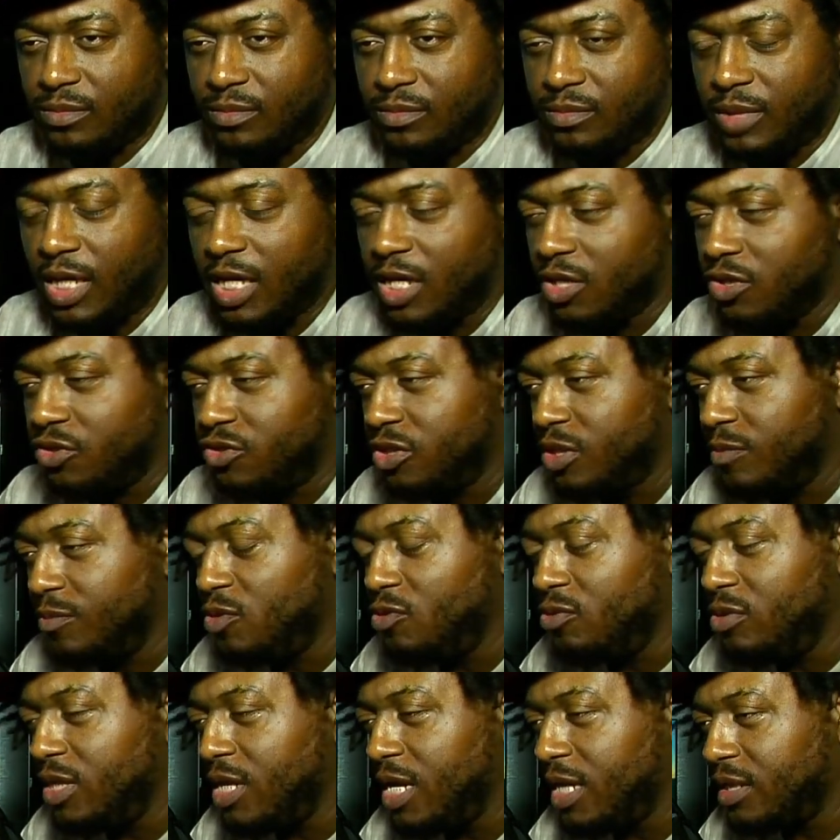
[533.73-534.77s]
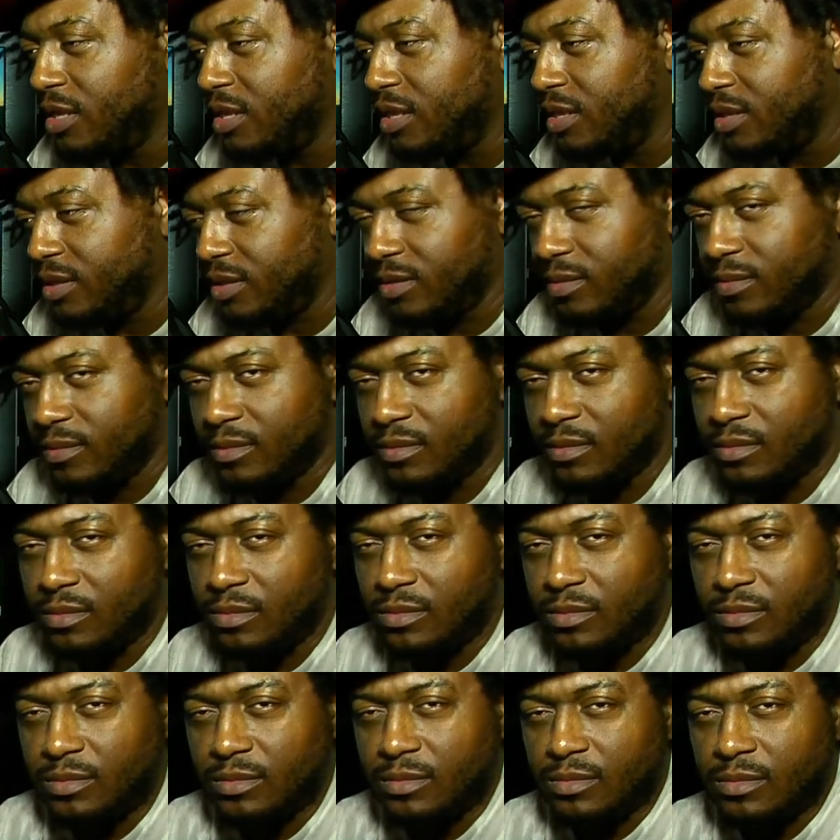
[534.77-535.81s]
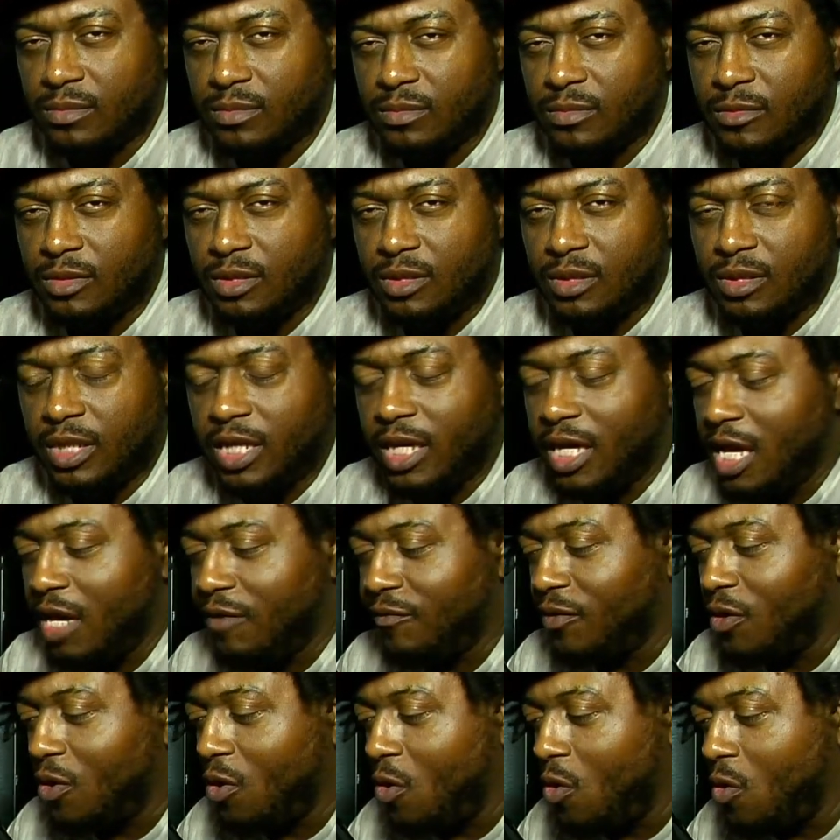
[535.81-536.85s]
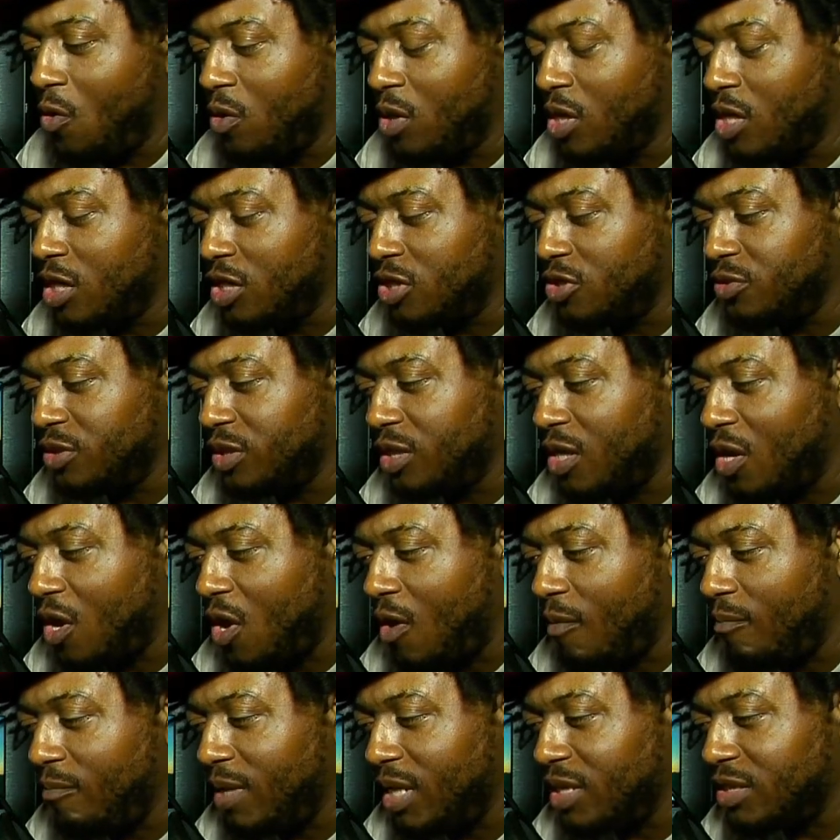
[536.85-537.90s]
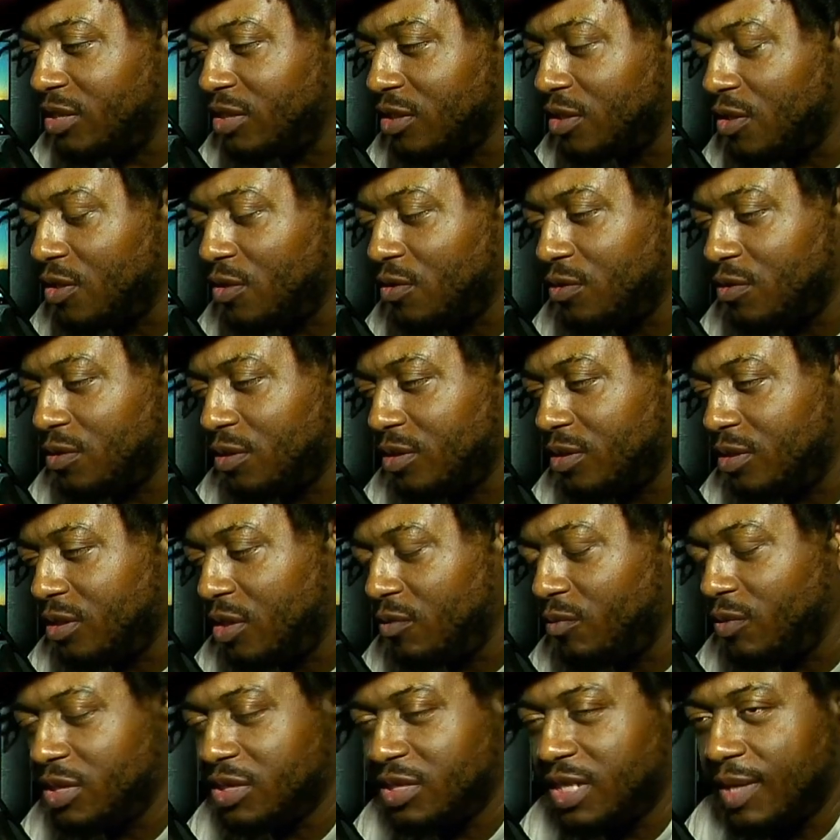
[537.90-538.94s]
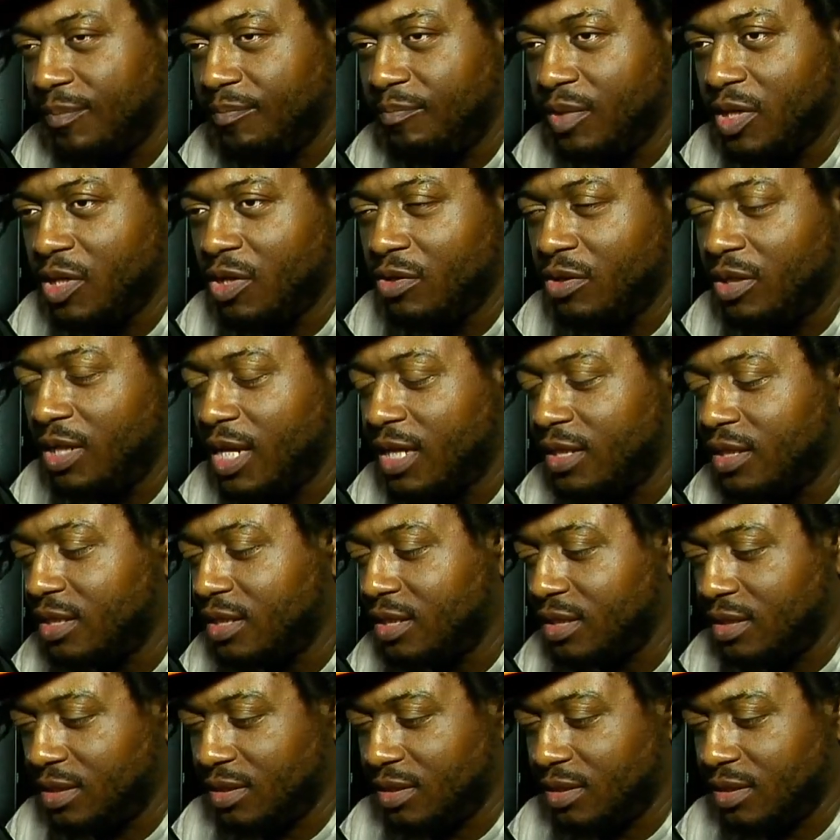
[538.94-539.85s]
They contribute nothing. They have a whole country called Mexico in which they build nothing.